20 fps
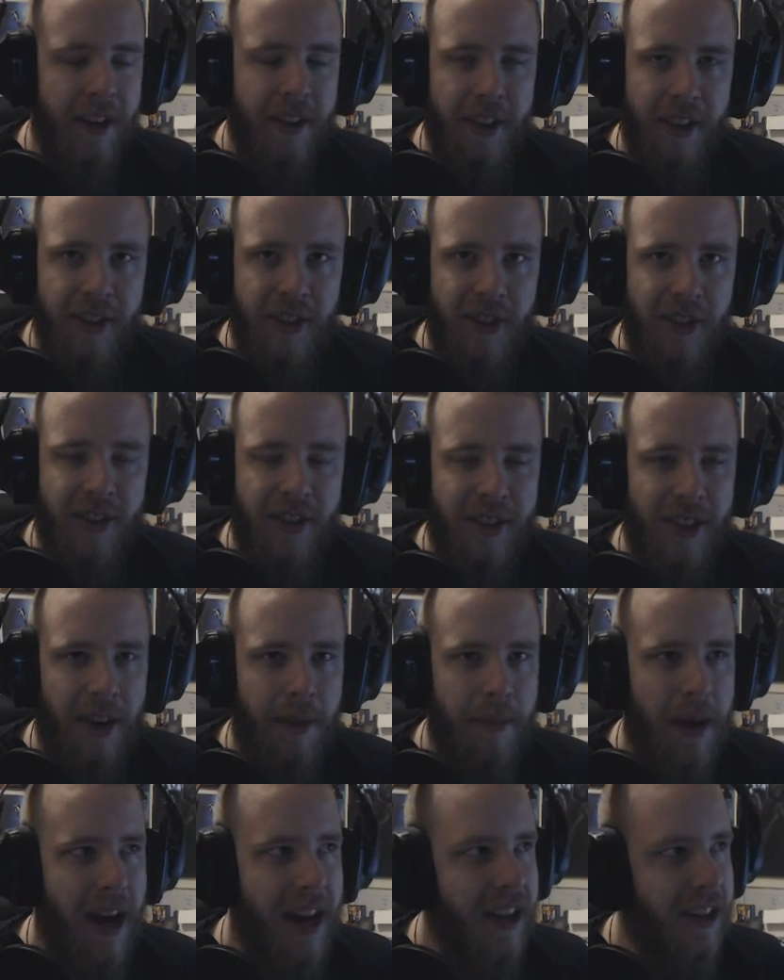These are the
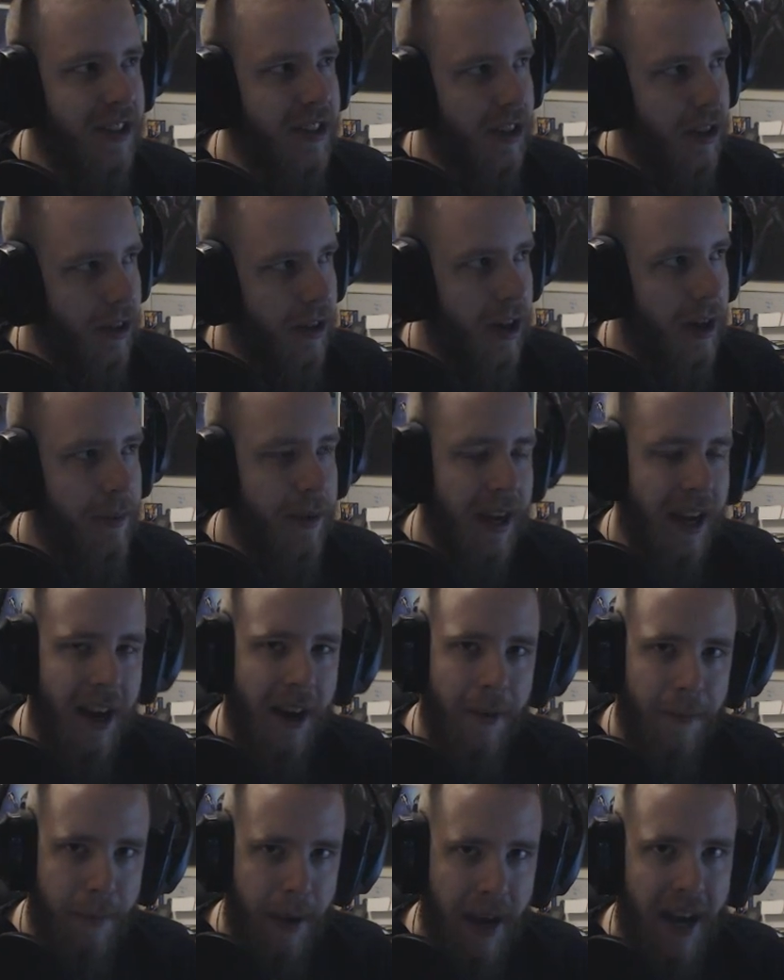cinematics that are coming out
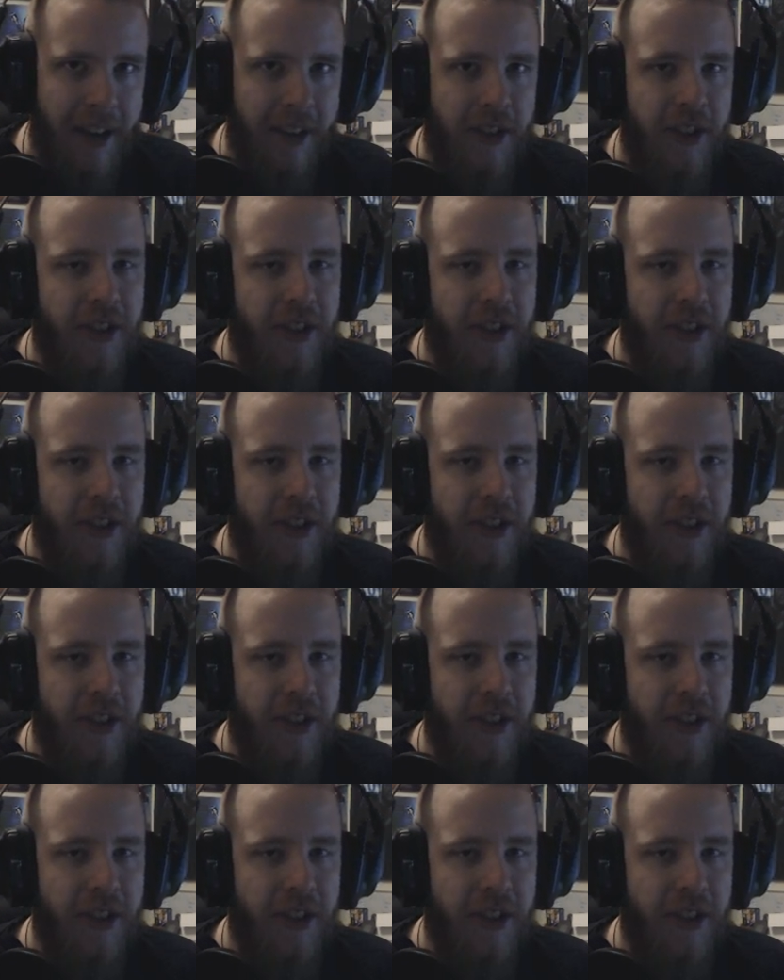in patch